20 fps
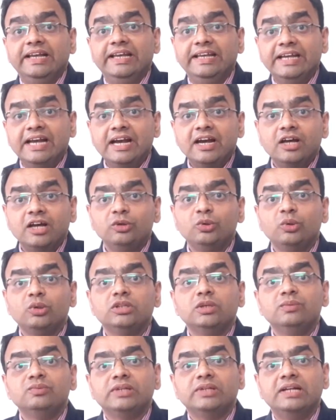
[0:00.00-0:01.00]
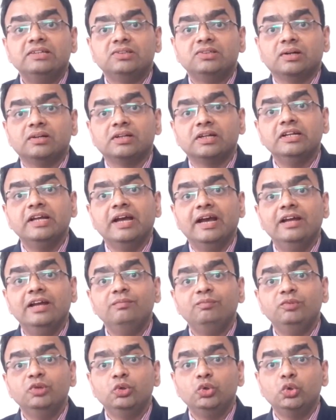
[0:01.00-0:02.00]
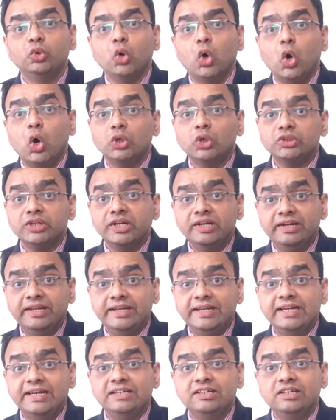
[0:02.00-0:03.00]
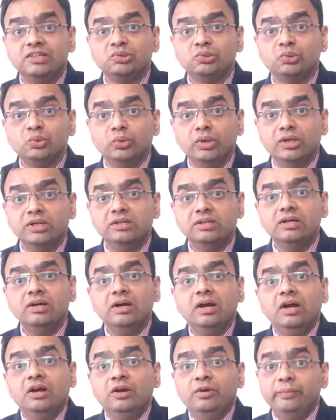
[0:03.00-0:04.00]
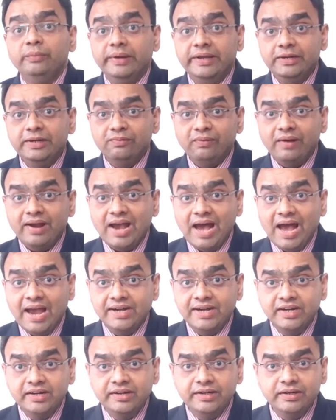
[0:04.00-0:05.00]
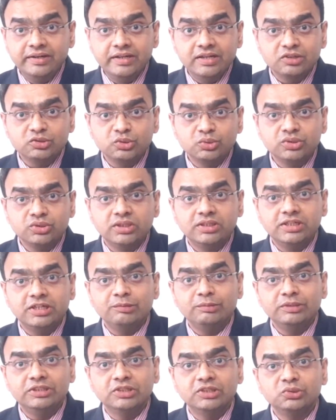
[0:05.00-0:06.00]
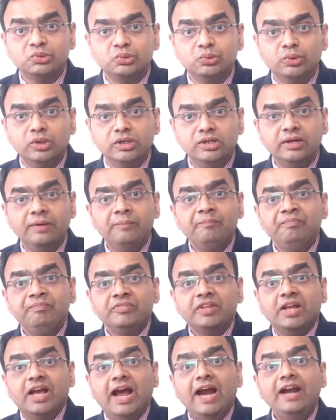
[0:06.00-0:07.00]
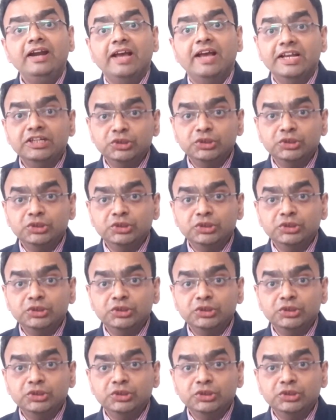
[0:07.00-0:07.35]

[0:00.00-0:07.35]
AI algorithms can certainly help you to authenticate the student, verify identity associated with the student, and